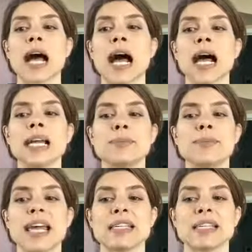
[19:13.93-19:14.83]
I
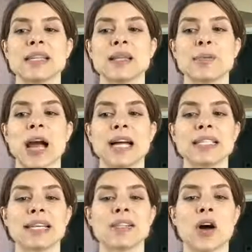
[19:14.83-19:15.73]
based the
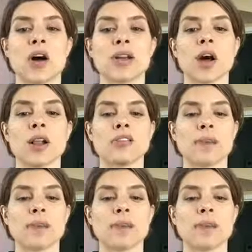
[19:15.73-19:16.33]
practice on all